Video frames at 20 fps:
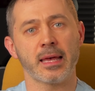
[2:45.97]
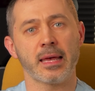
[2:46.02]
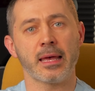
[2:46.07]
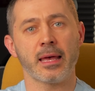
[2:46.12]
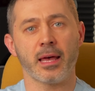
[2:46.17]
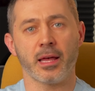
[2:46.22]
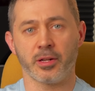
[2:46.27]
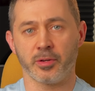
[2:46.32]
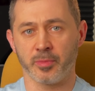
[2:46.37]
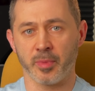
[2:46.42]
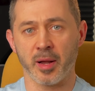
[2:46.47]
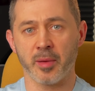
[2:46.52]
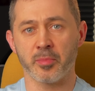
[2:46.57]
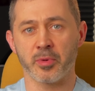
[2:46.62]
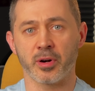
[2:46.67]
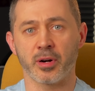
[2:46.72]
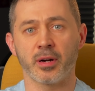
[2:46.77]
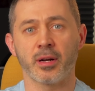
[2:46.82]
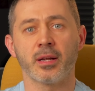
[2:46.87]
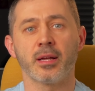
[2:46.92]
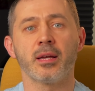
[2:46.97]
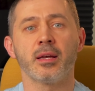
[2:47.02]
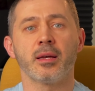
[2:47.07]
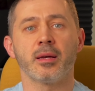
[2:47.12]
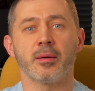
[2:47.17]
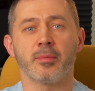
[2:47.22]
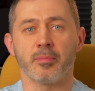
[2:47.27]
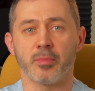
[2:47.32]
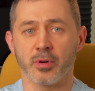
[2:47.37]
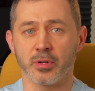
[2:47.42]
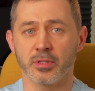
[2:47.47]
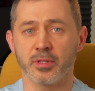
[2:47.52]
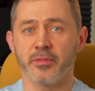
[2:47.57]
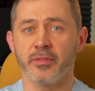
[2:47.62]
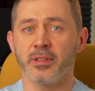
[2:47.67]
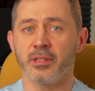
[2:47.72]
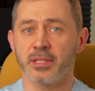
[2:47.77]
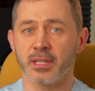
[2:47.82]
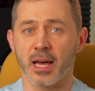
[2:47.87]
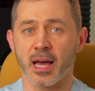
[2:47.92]
And remember, most of the
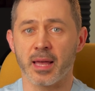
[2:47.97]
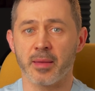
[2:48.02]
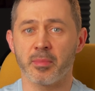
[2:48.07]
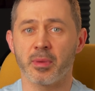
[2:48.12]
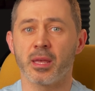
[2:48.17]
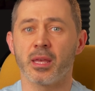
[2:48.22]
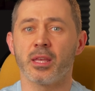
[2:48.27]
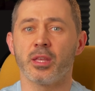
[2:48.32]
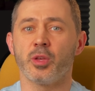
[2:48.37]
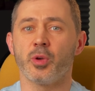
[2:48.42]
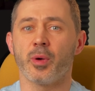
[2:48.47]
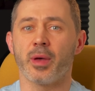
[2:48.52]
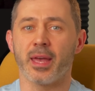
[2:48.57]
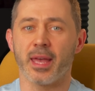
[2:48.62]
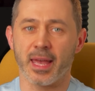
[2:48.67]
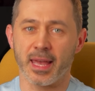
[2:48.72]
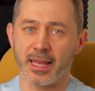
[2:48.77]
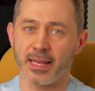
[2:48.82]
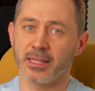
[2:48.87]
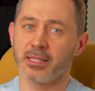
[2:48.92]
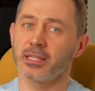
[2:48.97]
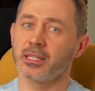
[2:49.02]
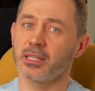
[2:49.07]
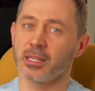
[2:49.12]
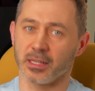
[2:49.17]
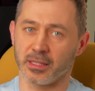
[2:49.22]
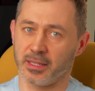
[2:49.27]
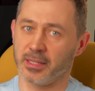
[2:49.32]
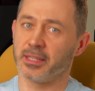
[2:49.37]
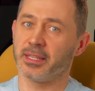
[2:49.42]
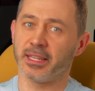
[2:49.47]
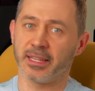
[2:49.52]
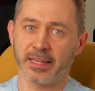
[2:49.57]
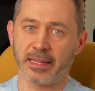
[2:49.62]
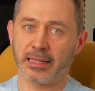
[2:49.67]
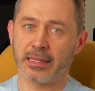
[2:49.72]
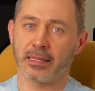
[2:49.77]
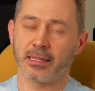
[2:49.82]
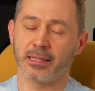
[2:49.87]
time, you ain't gonna need it.